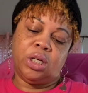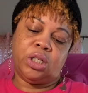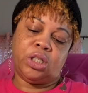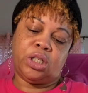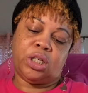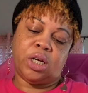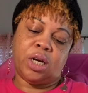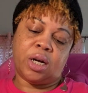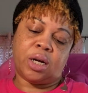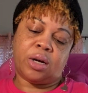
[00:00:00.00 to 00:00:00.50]

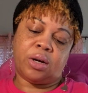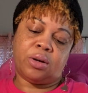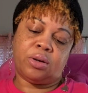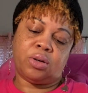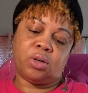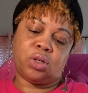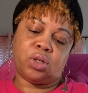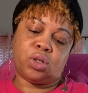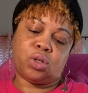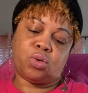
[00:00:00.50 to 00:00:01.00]

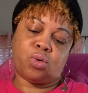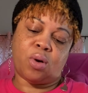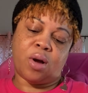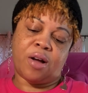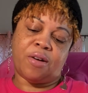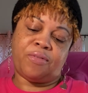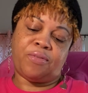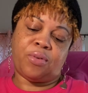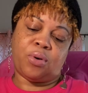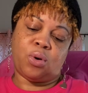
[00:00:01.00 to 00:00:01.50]
Checkered
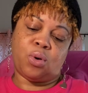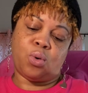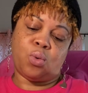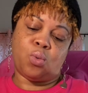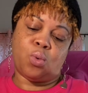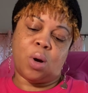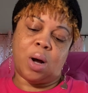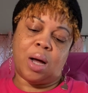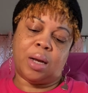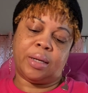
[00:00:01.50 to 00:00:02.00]
Trifold
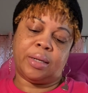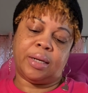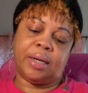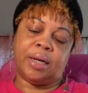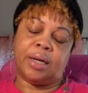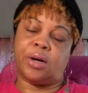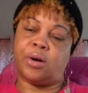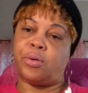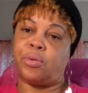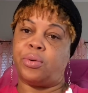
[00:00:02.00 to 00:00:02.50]
Wallet
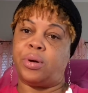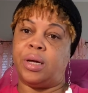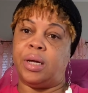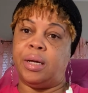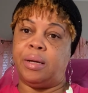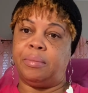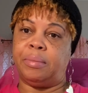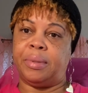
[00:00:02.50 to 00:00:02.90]
in Cream.